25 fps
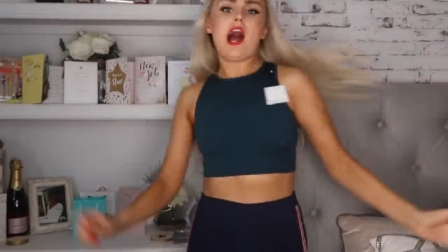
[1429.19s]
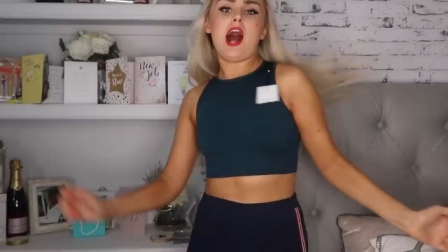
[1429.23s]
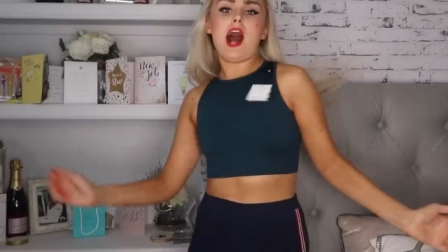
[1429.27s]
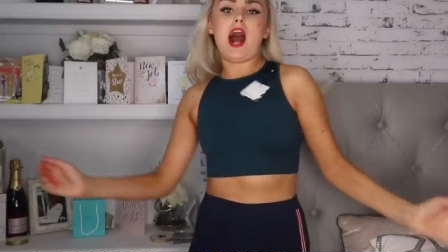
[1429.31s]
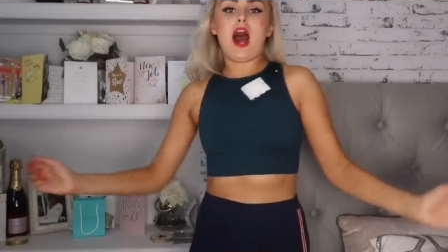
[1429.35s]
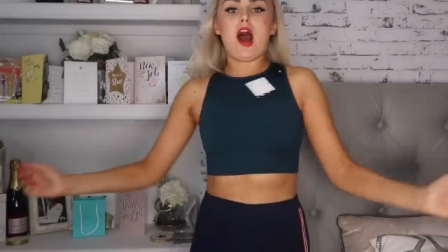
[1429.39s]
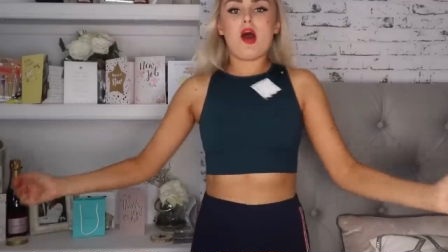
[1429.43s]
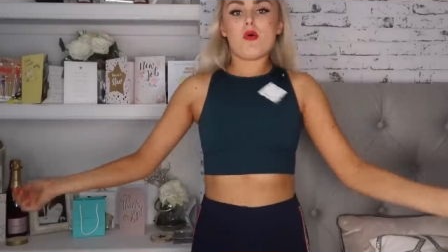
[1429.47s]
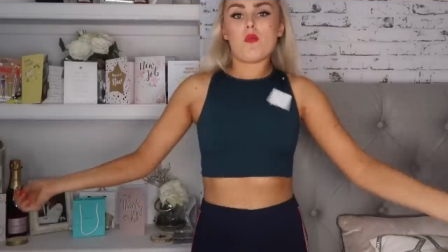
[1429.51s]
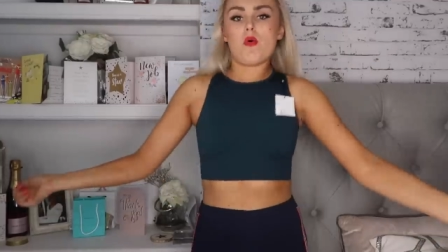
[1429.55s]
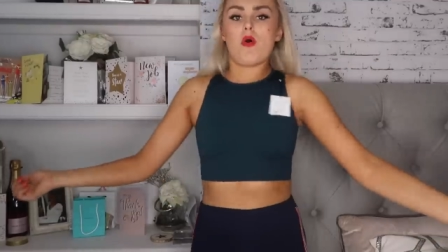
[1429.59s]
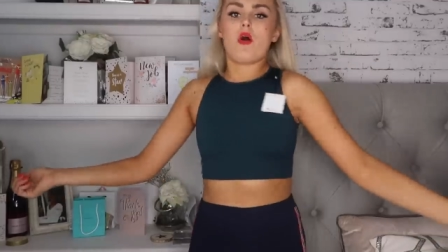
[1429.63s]

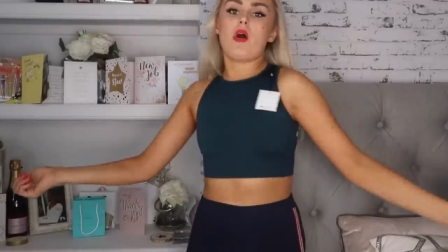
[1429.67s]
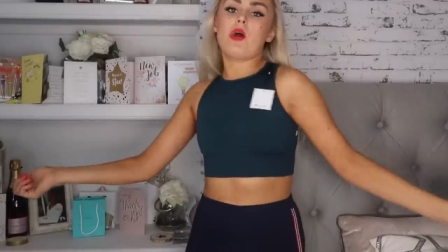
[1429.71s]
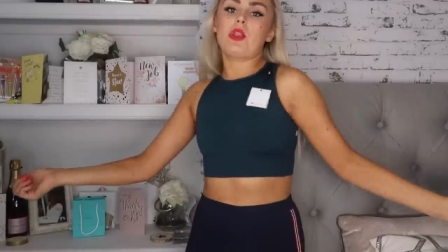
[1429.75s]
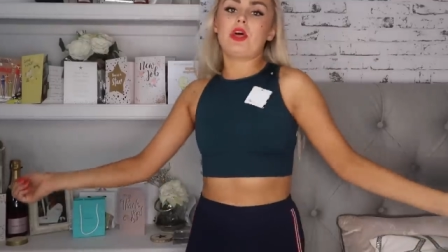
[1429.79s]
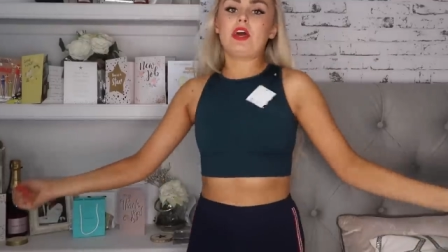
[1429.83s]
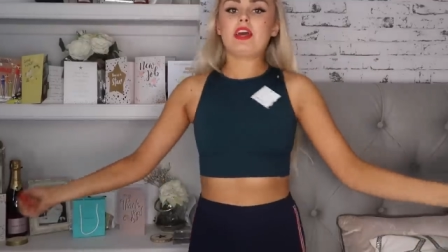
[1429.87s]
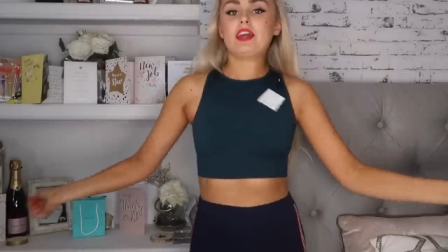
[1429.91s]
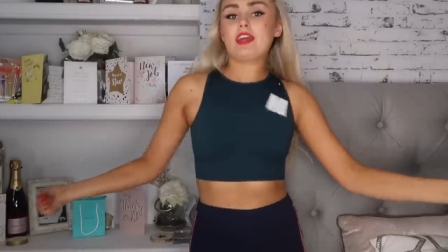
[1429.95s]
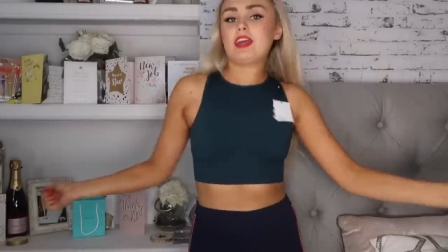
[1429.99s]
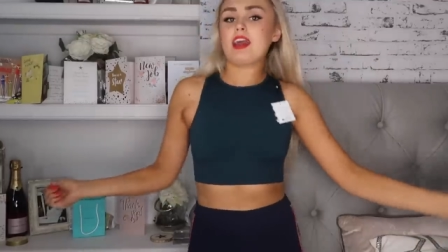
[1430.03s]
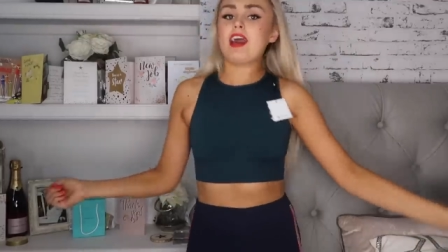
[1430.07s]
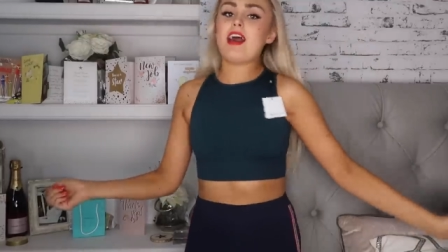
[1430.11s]
I
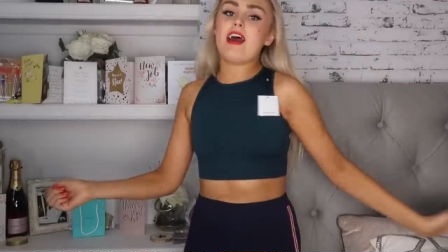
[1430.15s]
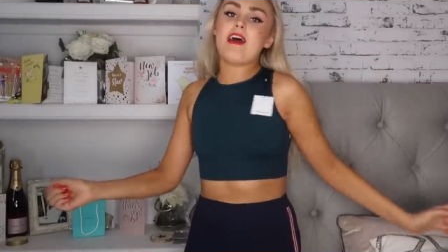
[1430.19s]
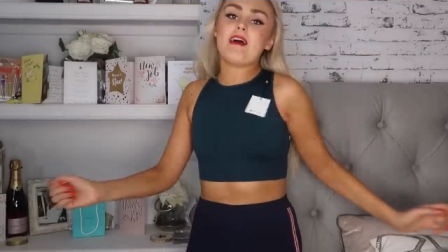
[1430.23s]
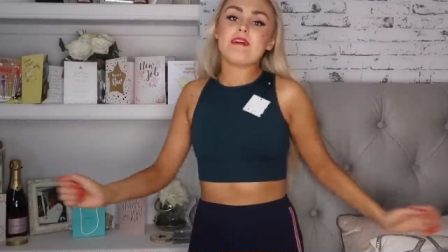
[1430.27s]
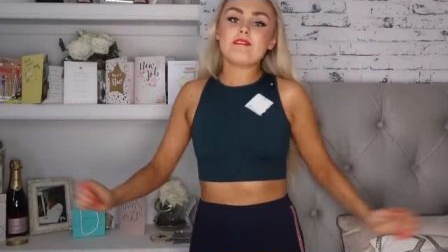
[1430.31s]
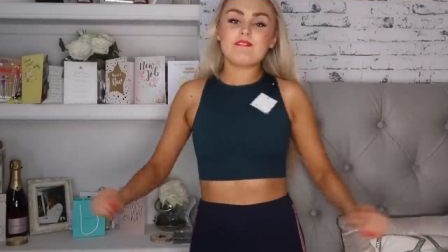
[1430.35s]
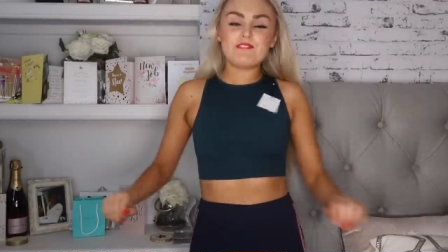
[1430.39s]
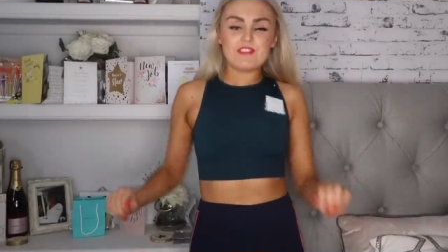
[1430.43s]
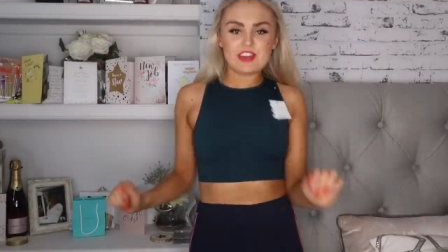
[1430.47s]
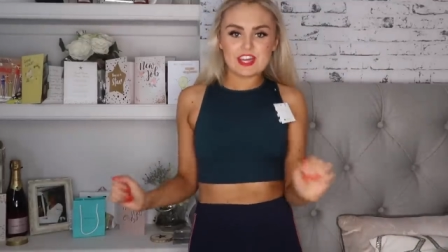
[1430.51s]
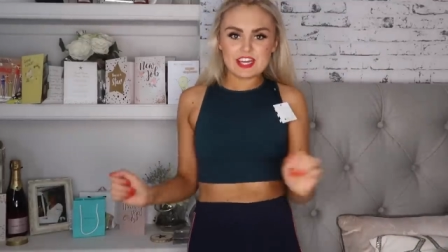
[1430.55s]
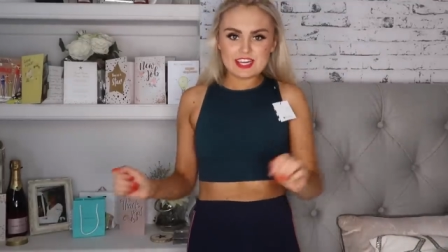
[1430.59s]
wanna
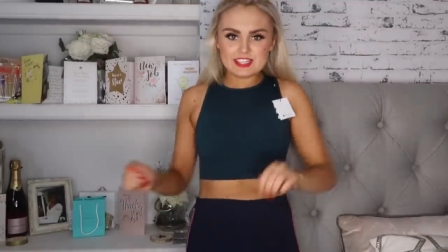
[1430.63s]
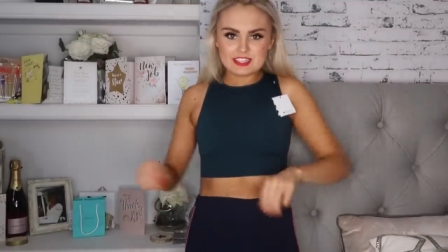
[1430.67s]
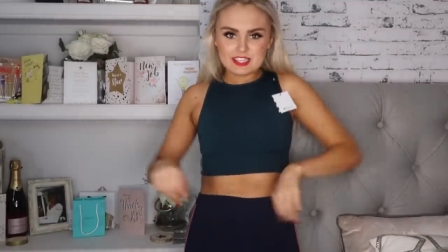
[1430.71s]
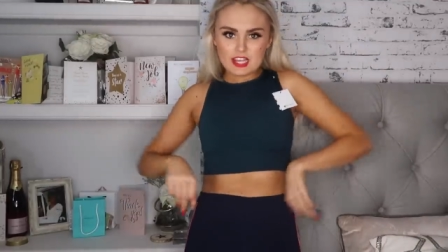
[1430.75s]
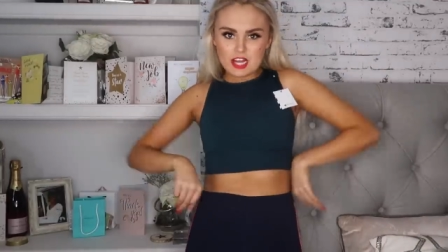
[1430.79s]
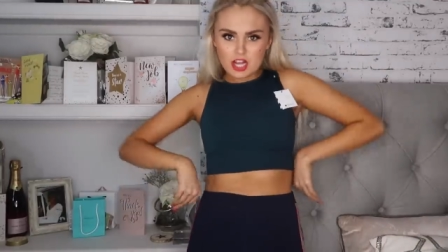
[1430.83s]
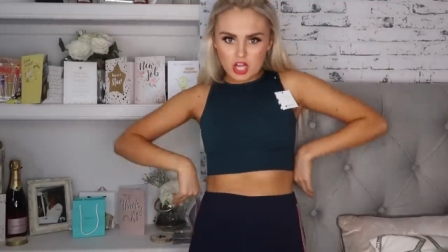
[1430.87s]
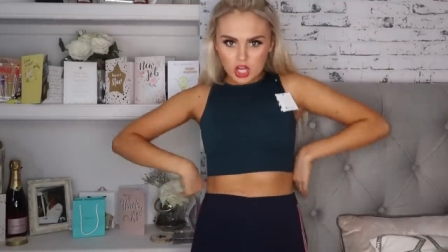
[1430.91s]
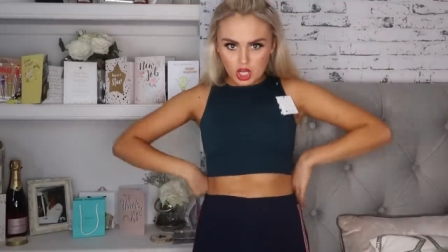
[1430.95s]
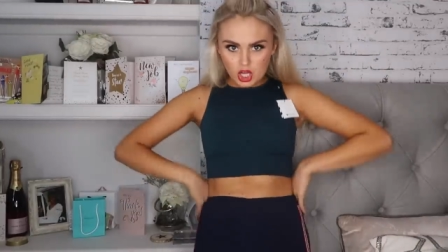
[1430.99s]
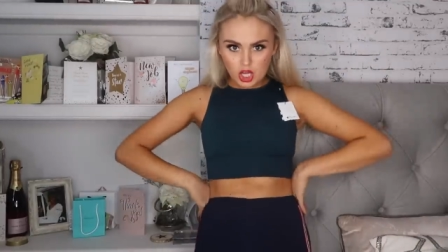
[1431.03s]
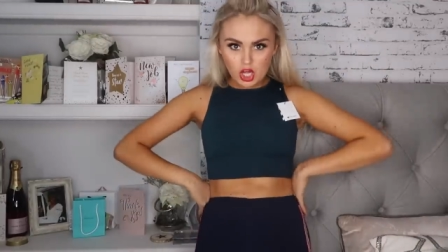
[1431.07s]
get
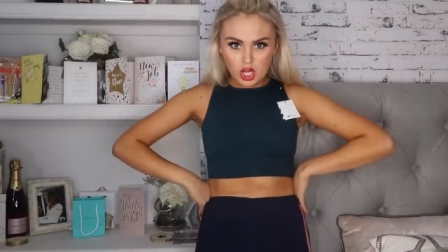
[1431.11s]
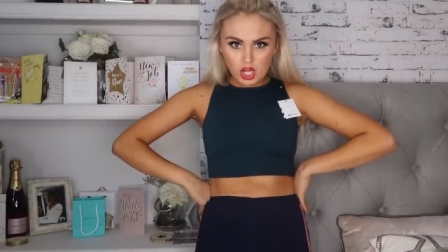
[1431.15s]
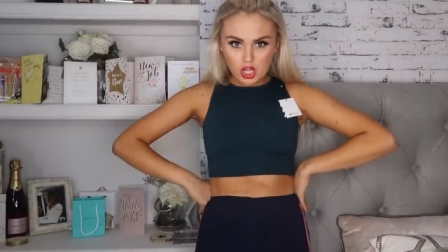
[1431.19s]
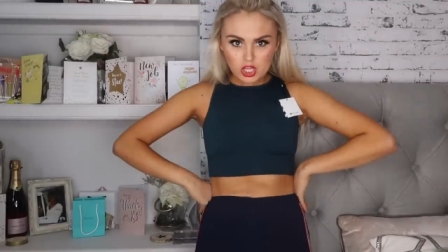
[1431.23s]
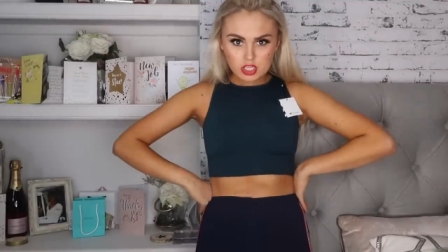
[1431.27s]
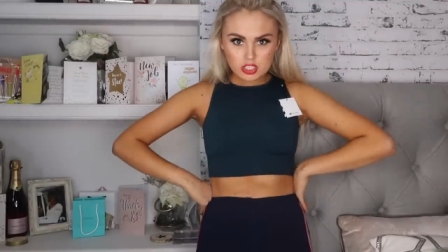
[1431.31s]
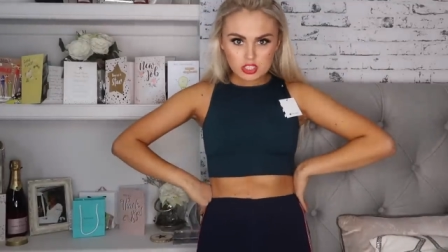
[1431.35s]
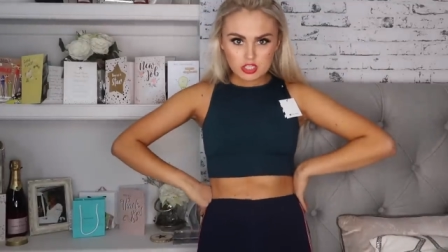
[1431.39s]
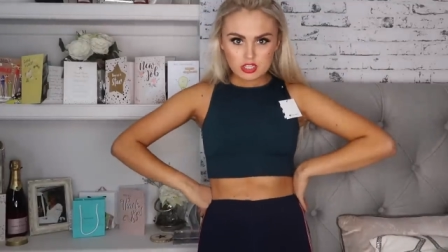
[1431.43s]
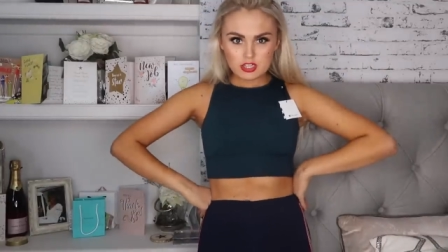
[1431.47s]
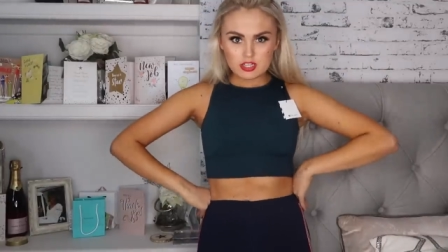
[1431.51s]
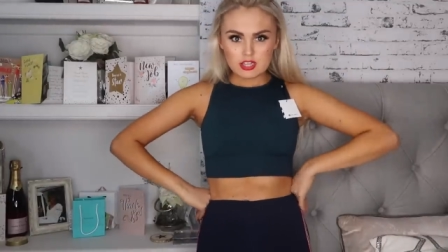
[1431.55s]

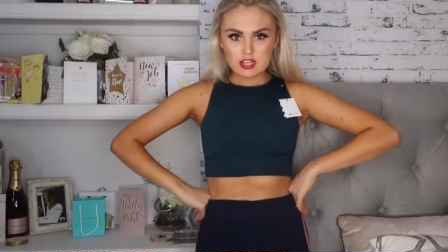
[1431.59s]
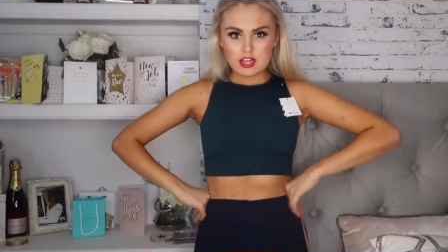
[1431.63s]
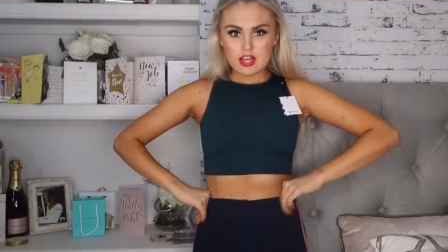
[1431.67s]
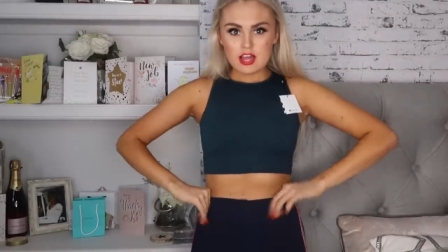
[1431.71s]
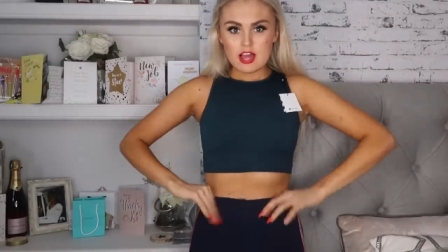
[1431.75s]
physical.